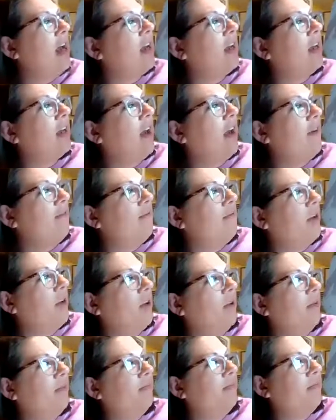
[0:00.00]
a
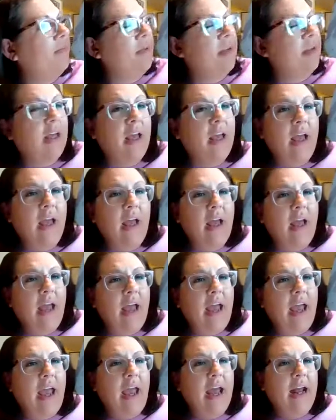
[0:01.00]
gutful,
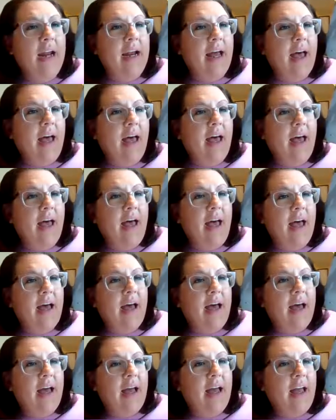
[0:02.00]
and
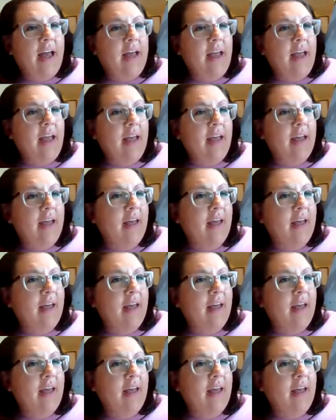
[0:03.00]
I